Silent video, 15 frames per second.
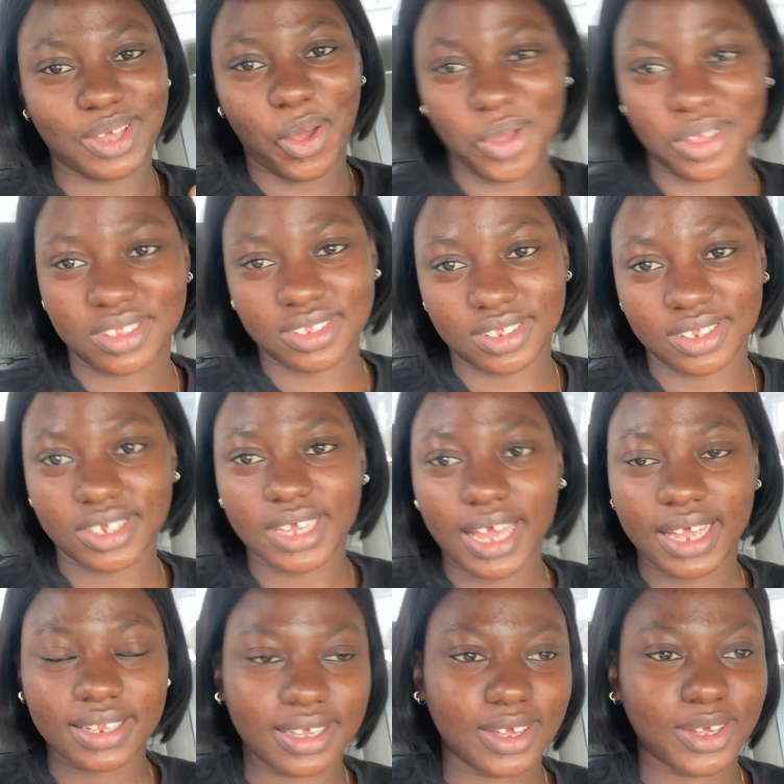on the
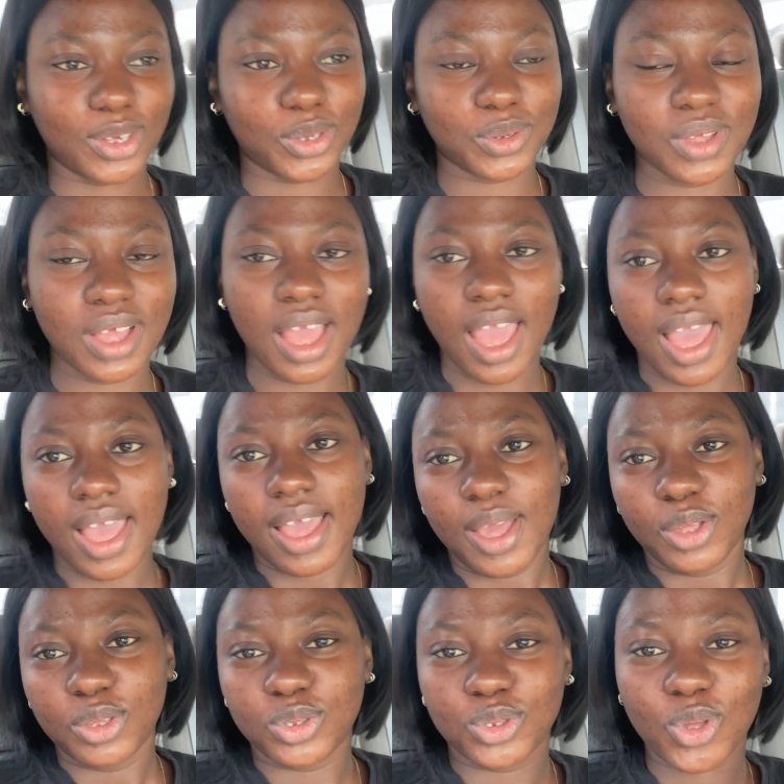channel.
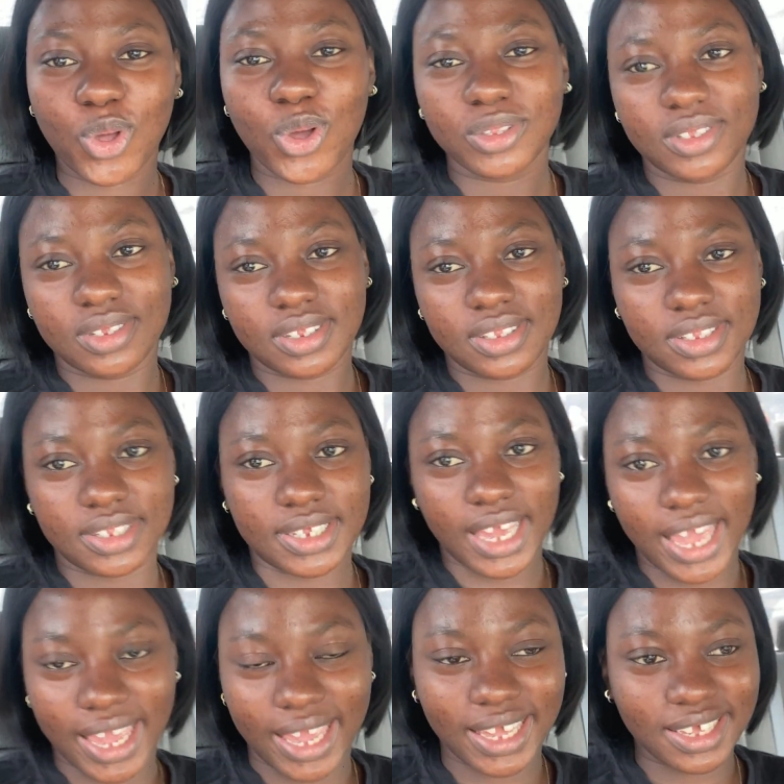So
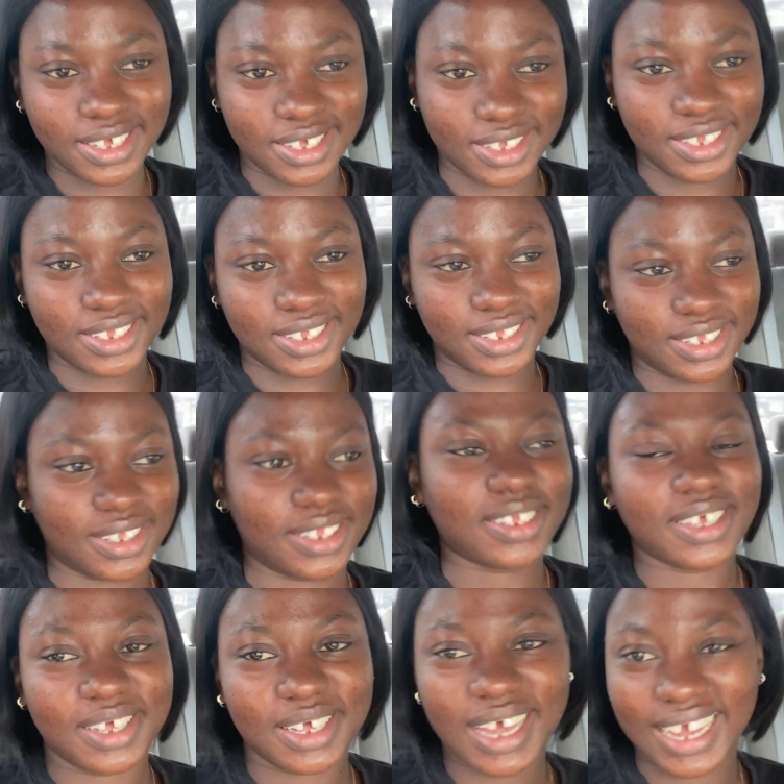today
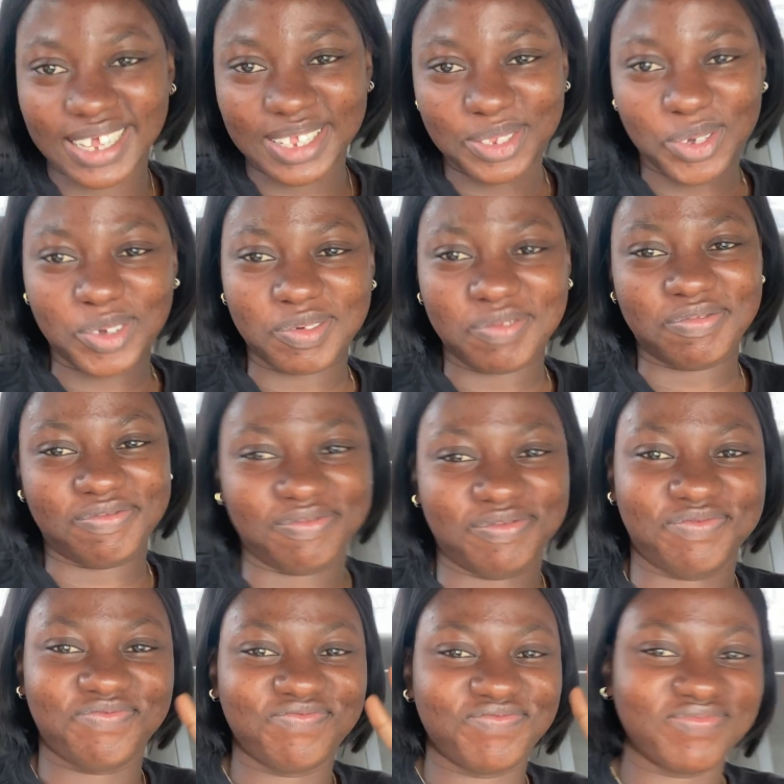is kind of,
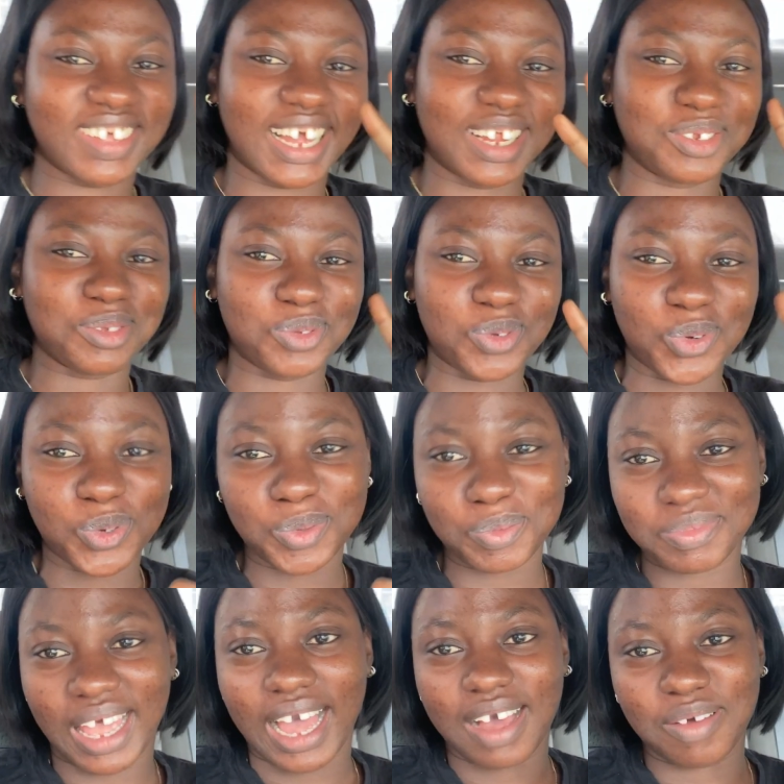I don't know,
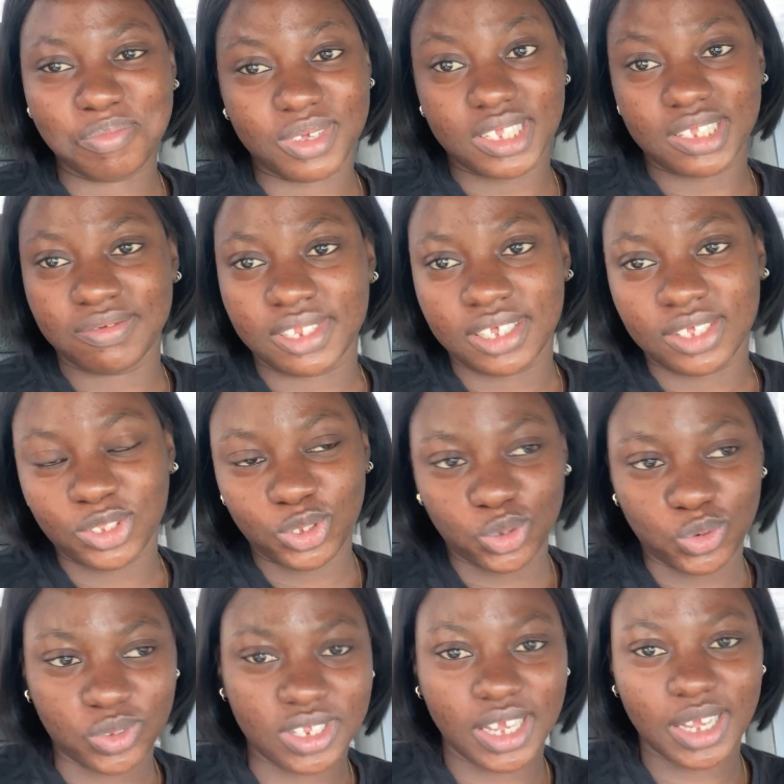I have mixed feelings
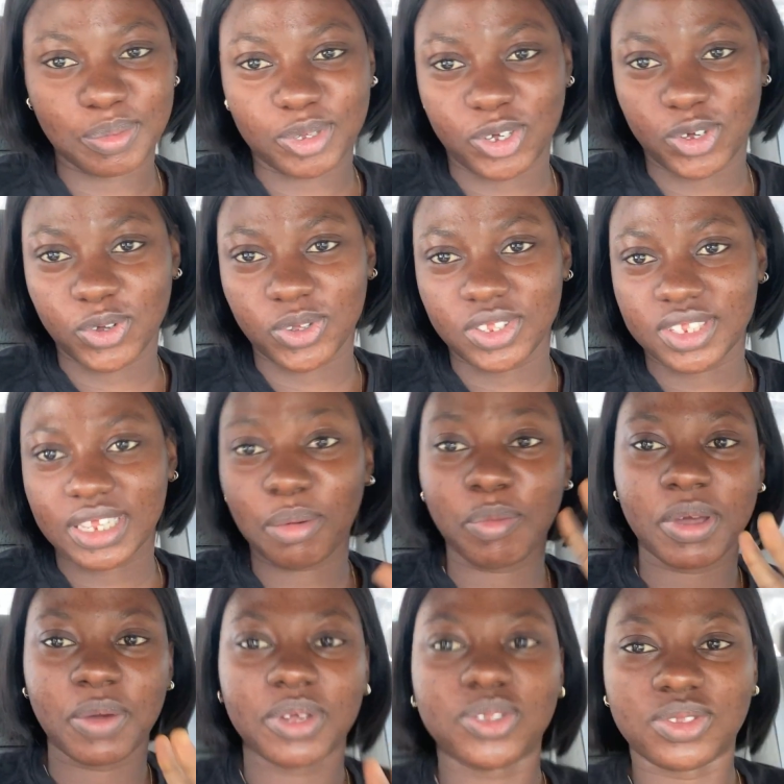today because I'm on
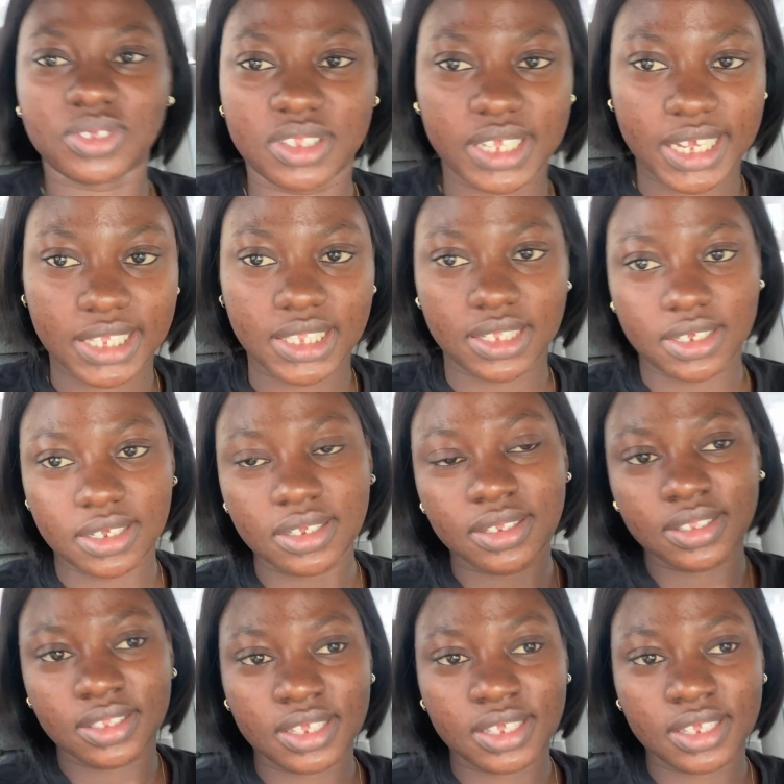my way to the dentist,